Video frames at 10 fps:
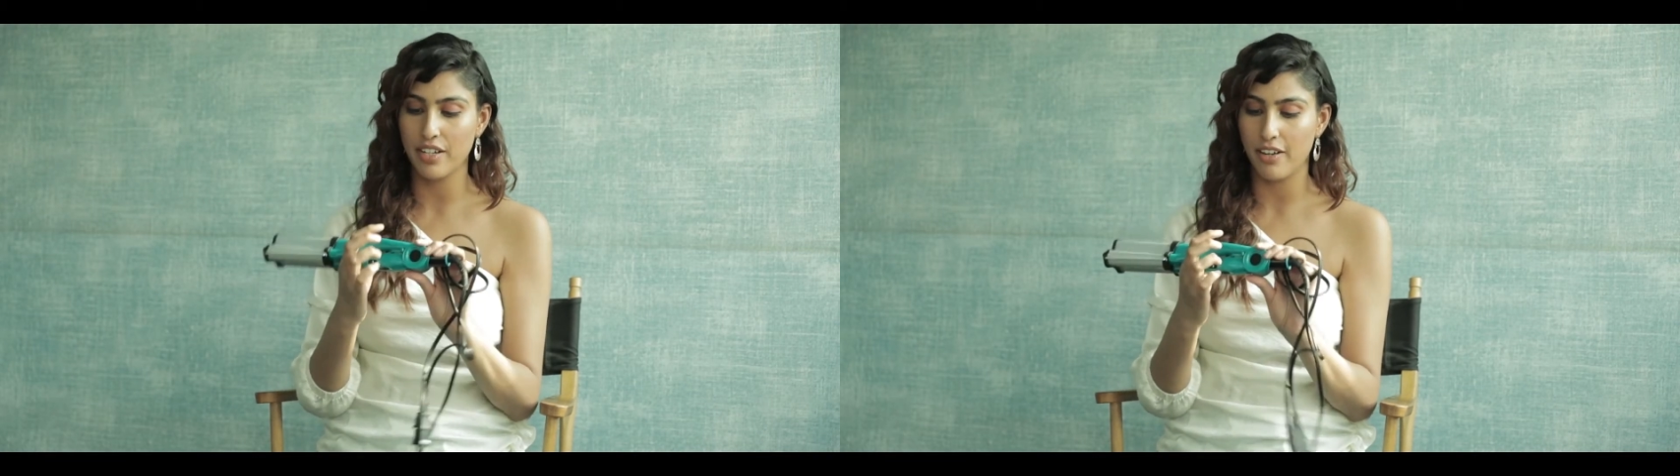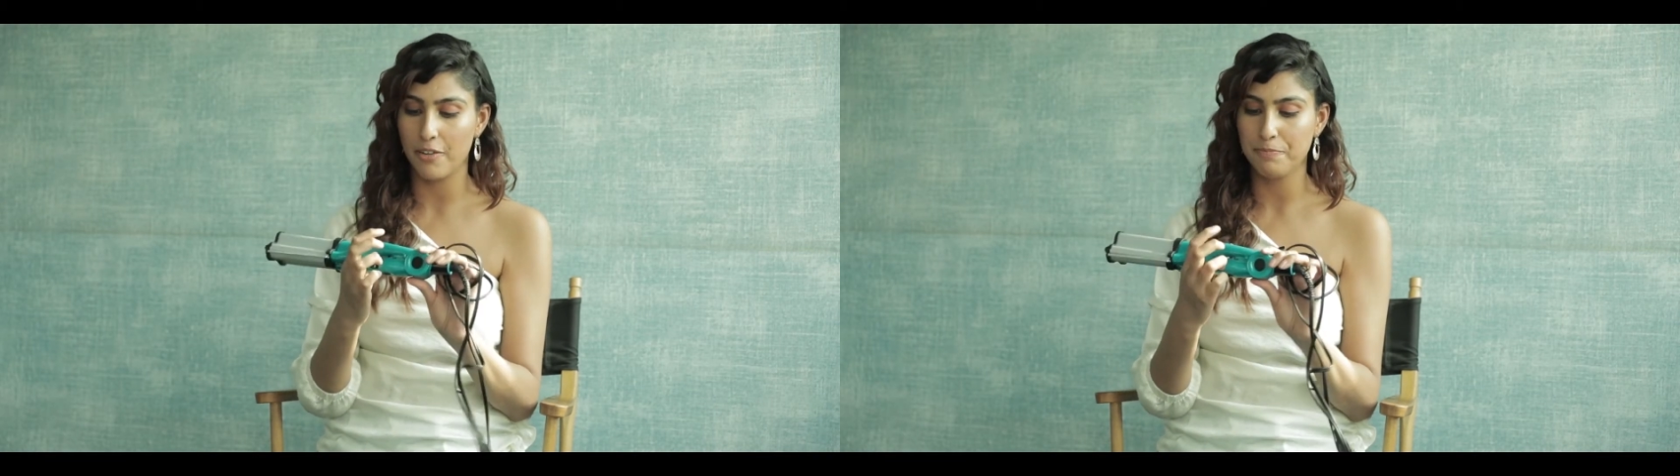
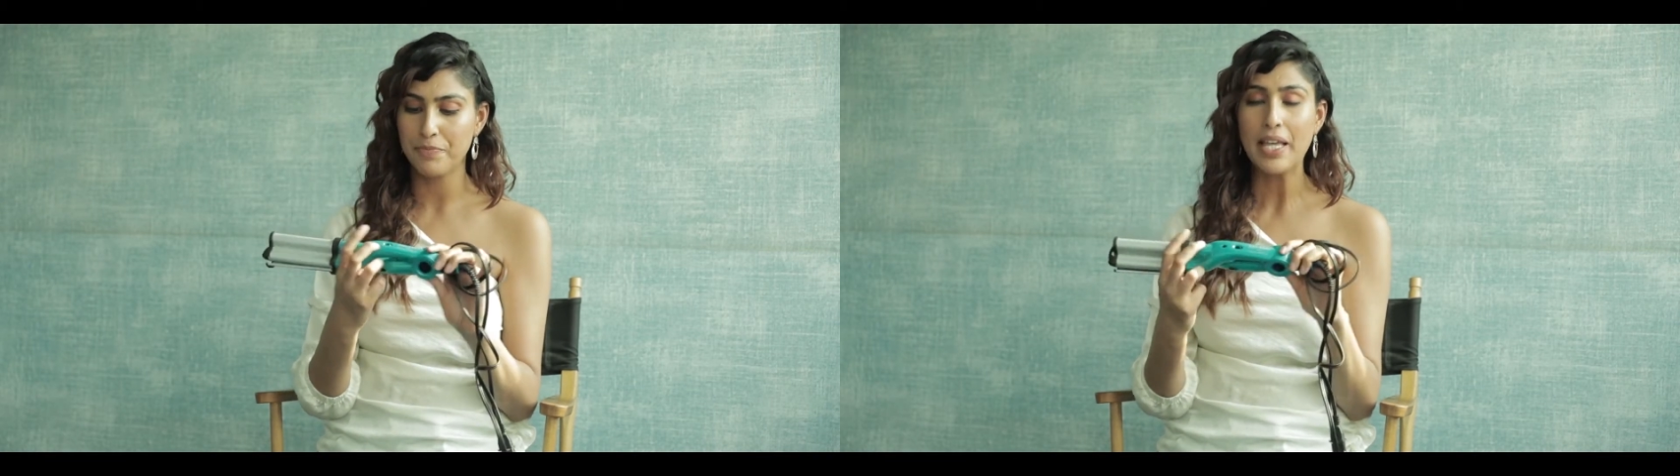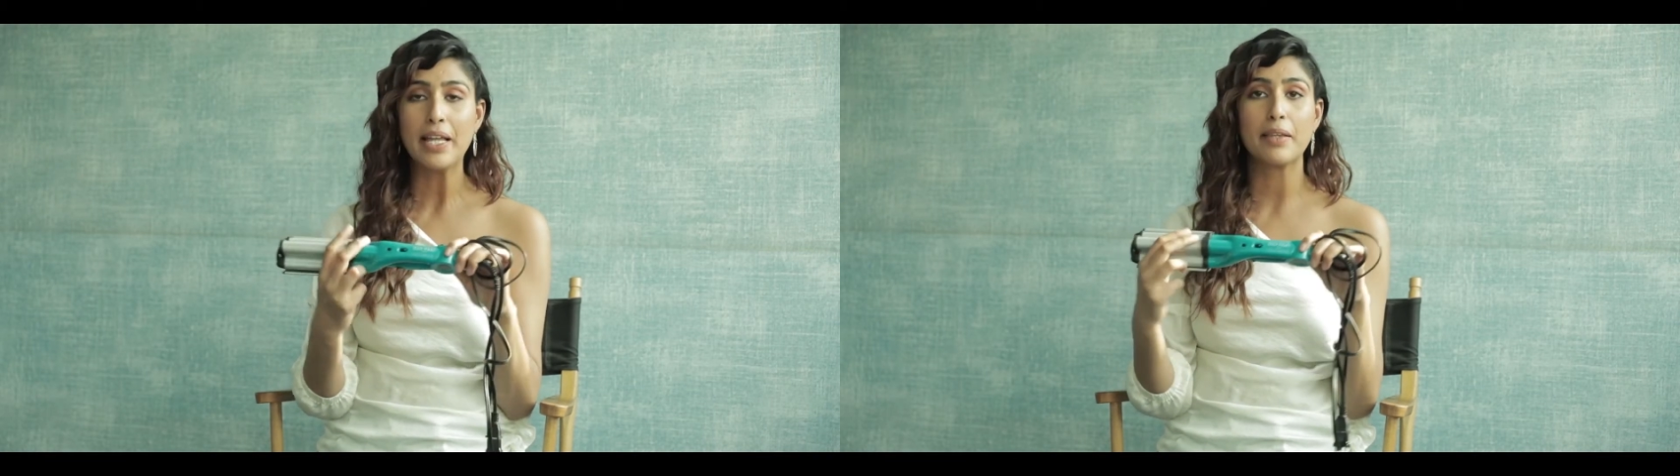
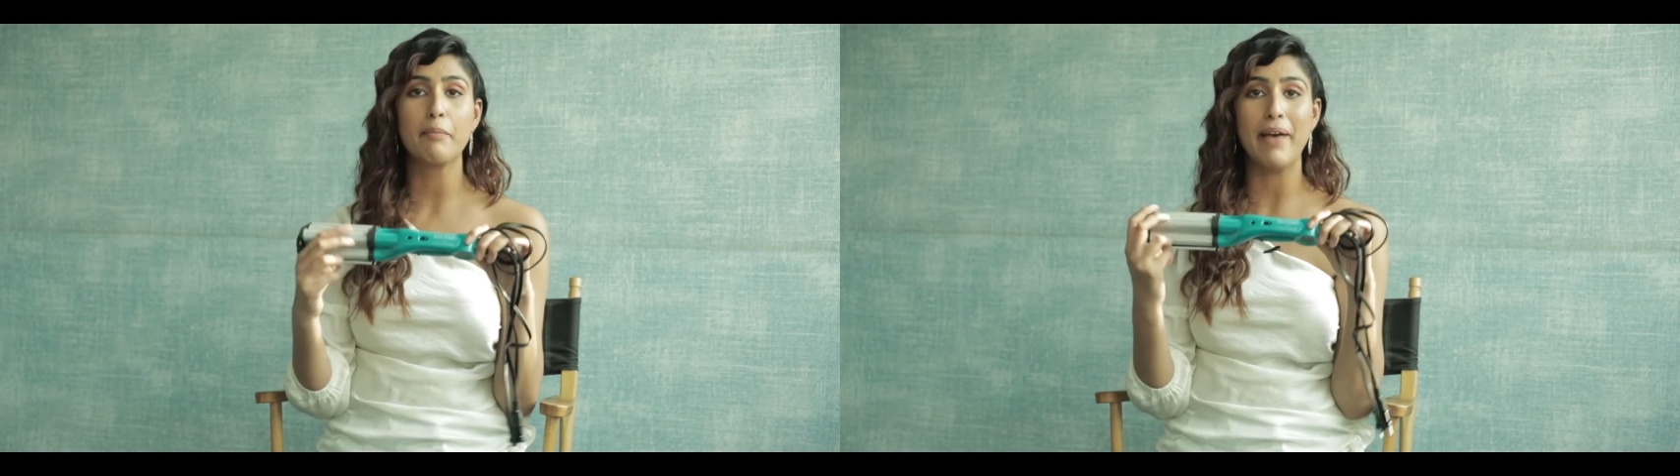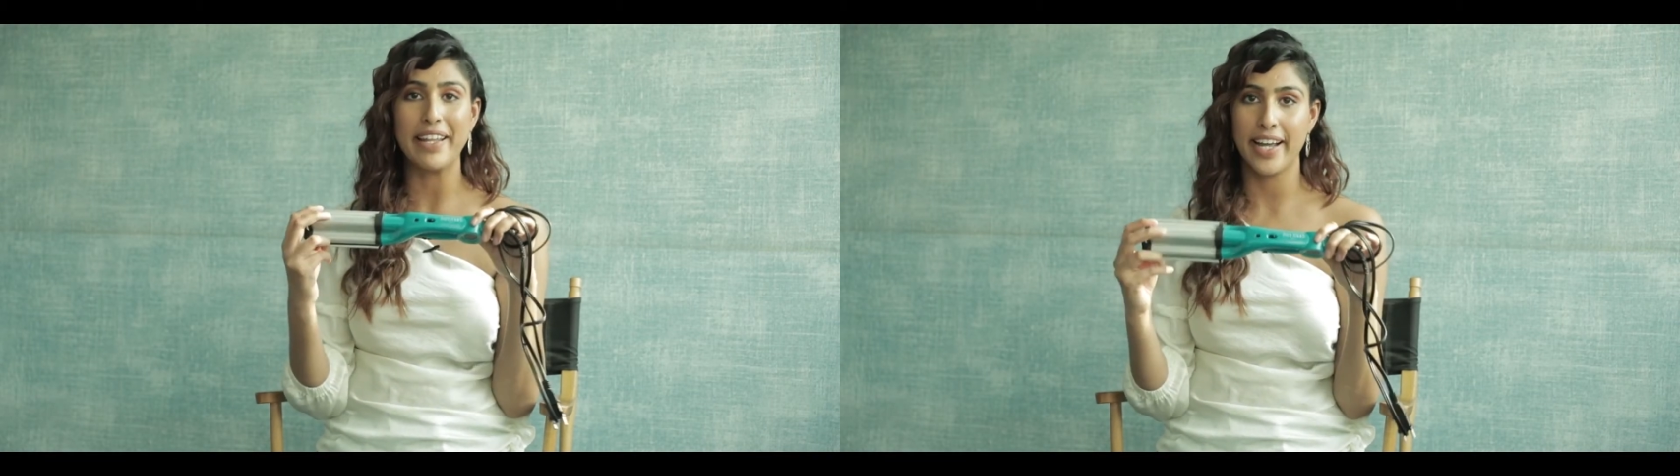the
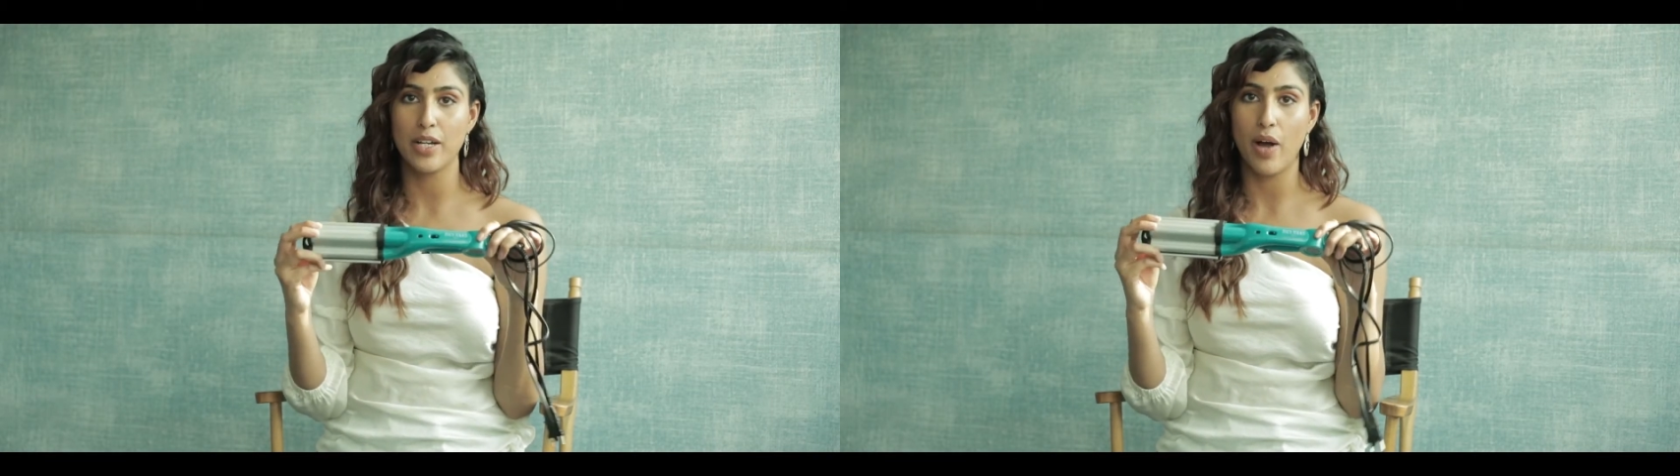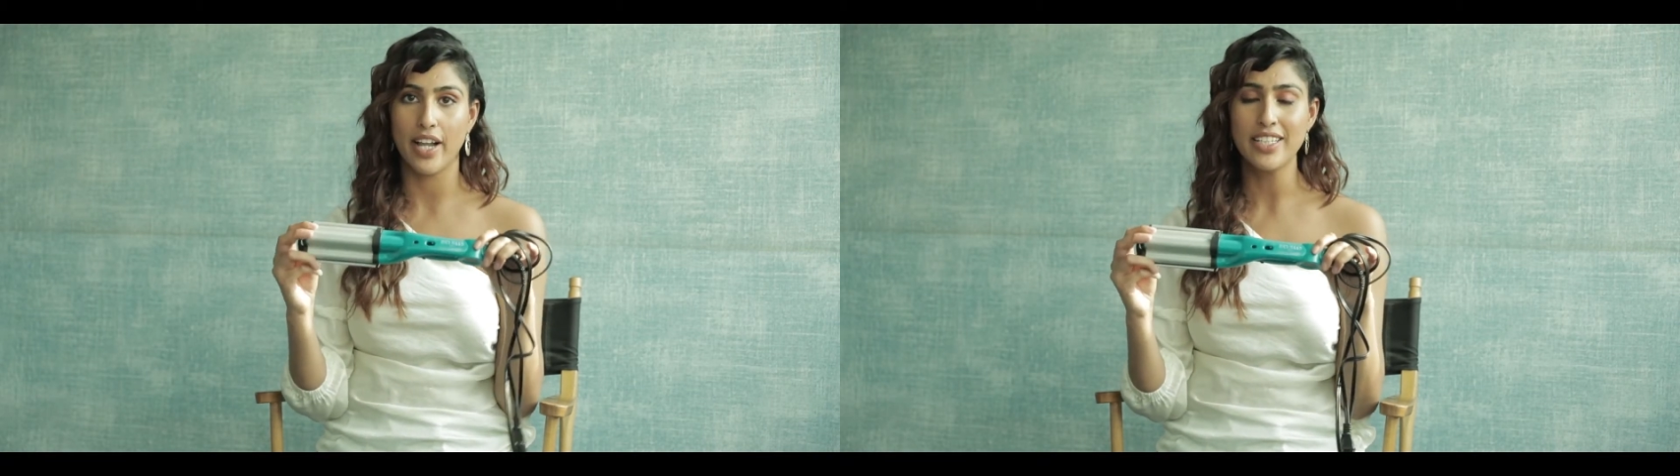
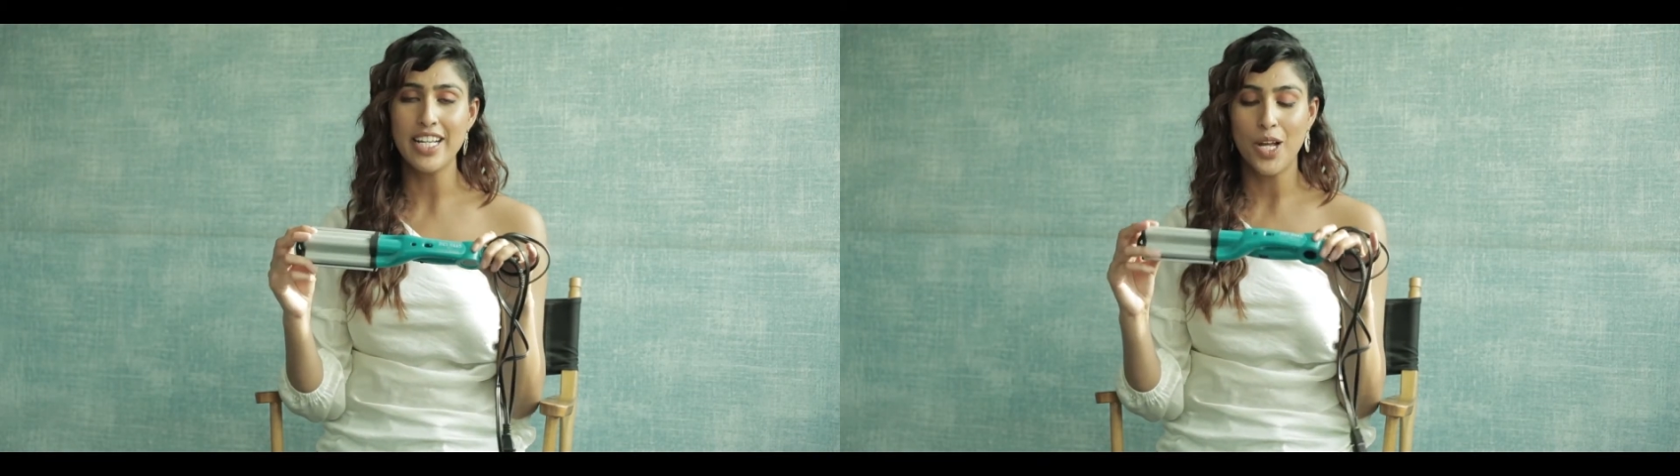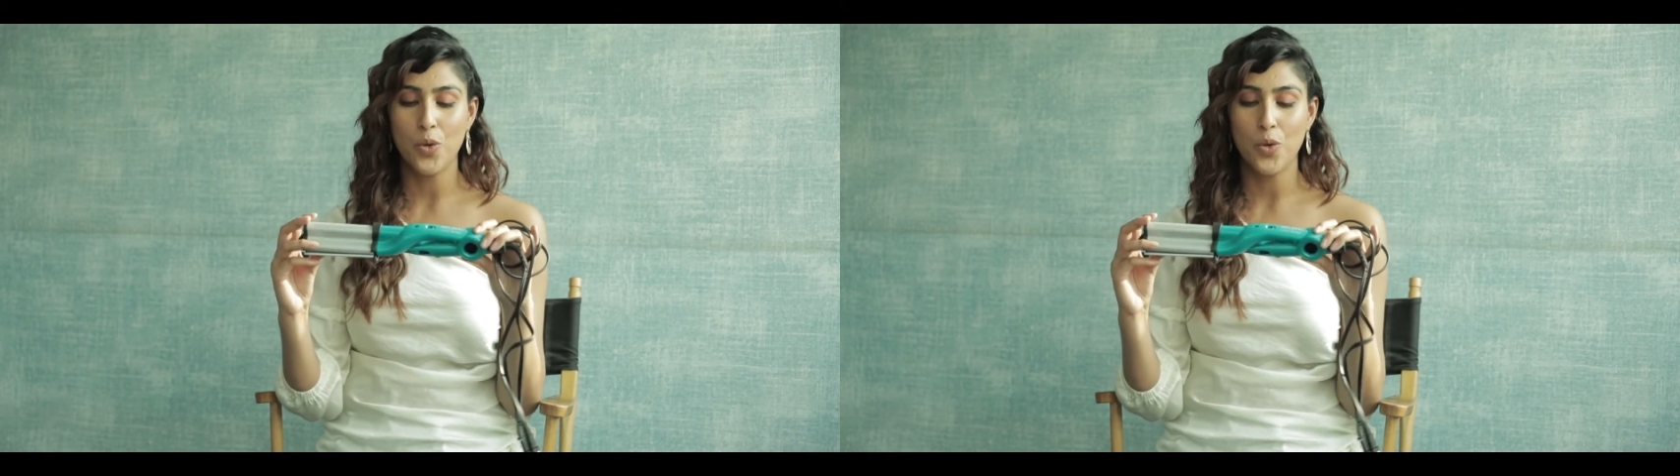bedhead one,